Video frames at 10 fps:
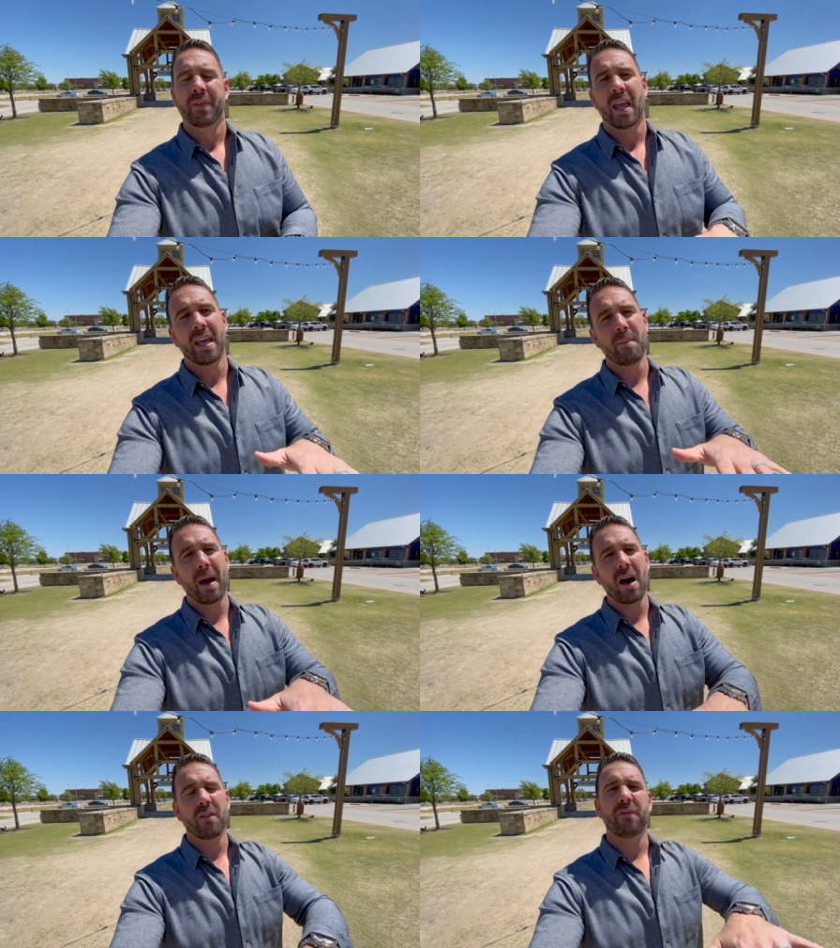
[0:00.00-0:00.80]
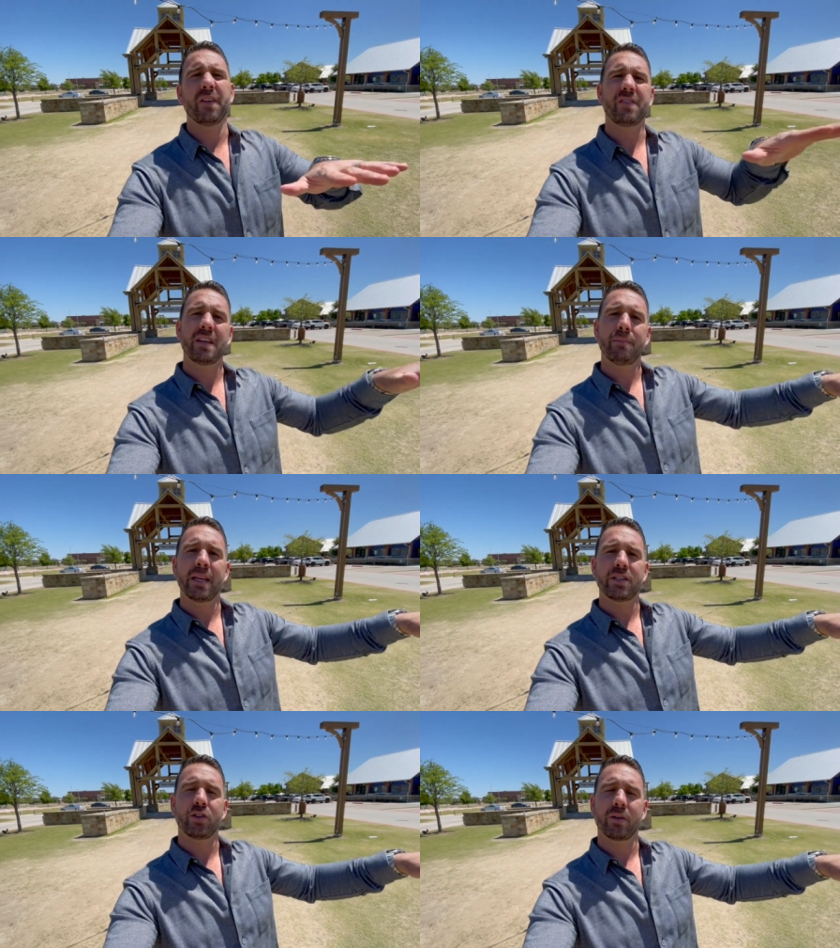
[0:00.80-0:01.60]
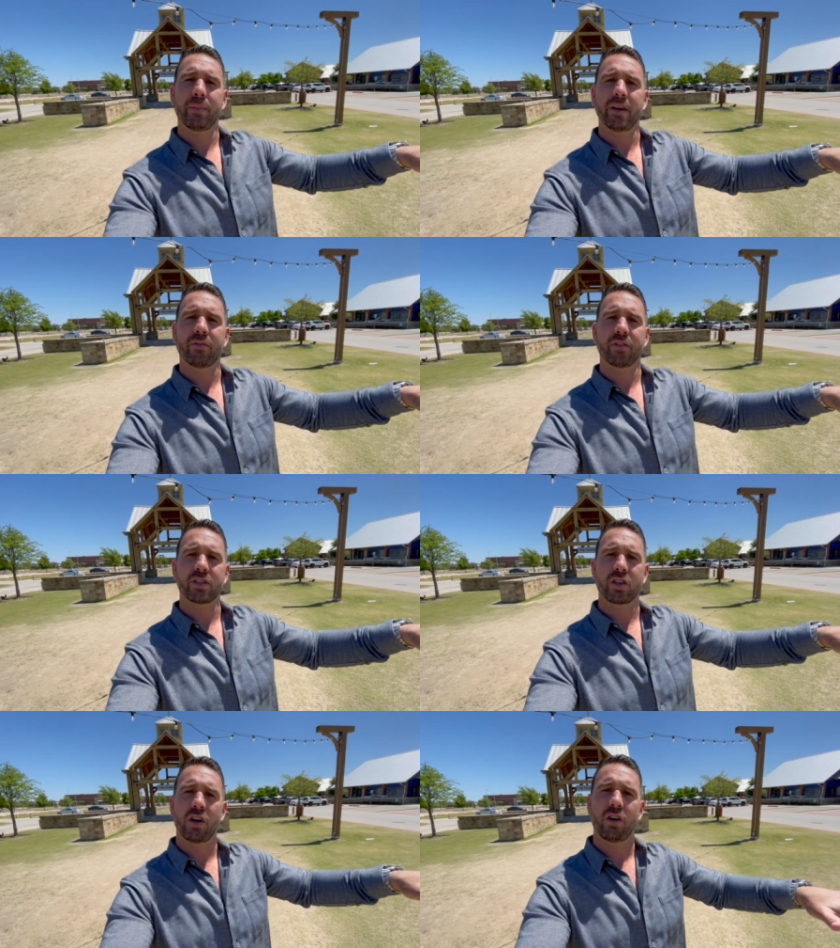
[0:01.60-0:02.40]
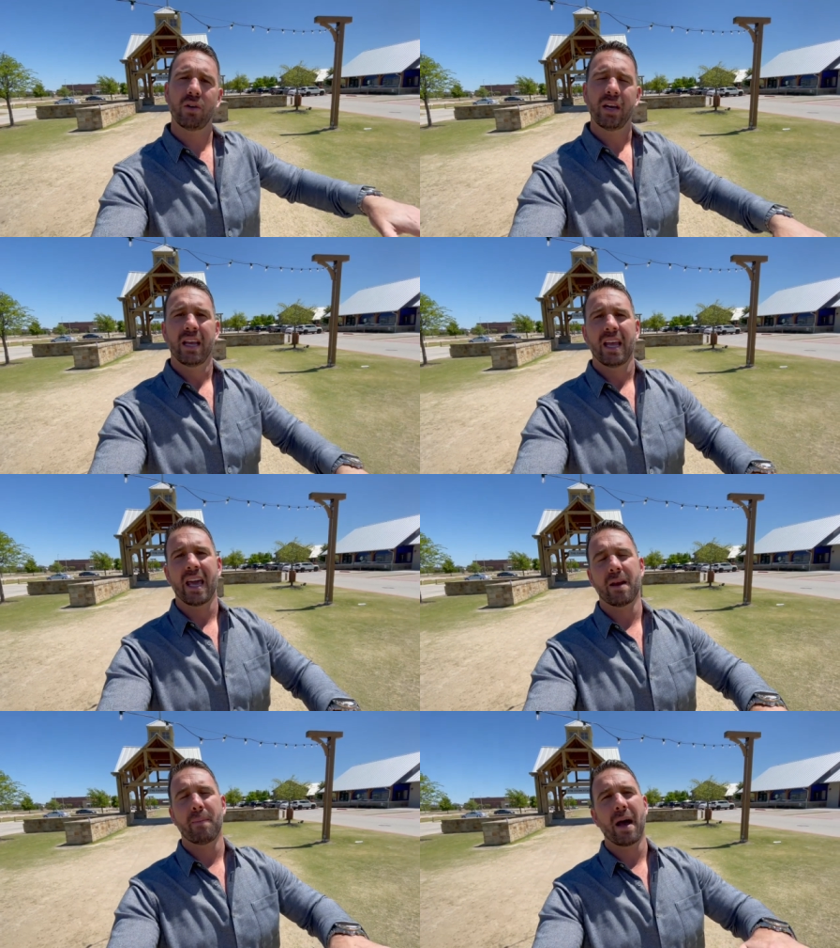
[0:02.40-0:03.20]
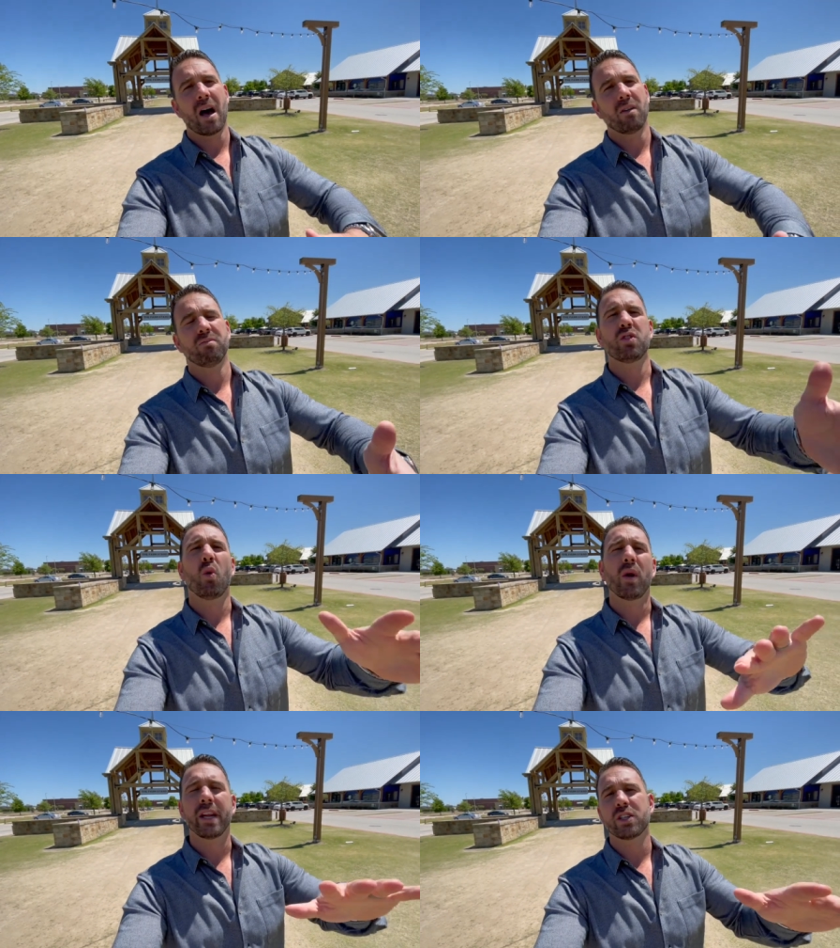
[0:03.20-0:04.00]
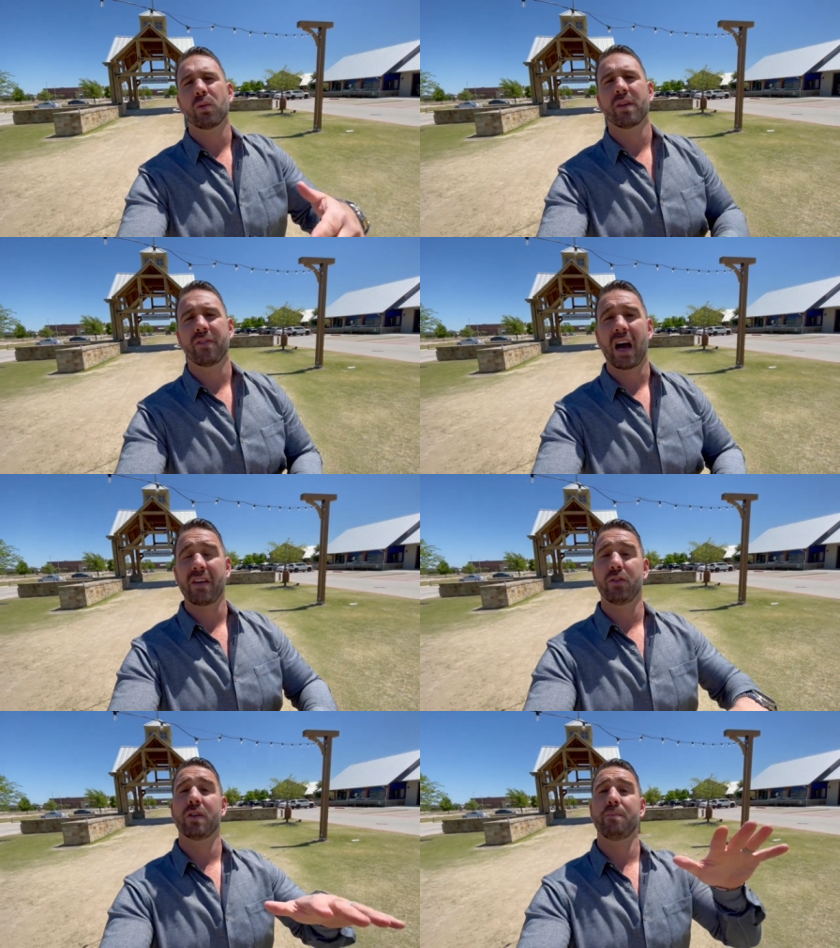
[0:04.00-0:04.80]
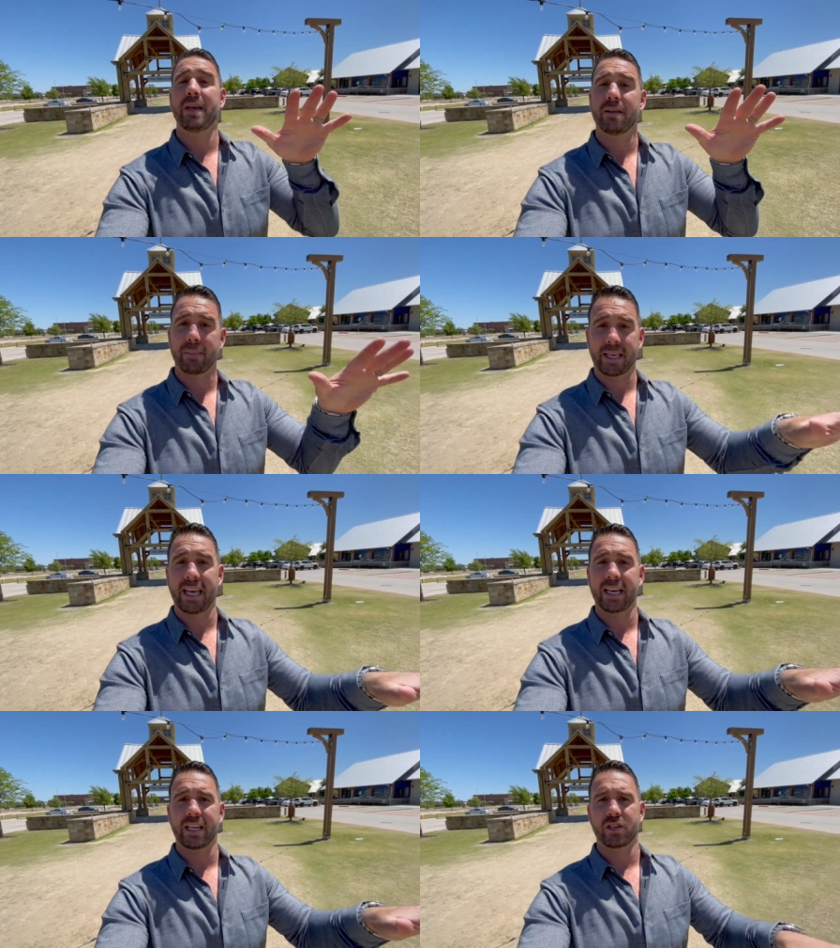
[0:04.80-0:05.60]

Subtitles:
In about 15 minutes you can be in Frisco, and about 20 to 25 you can be in McKinney.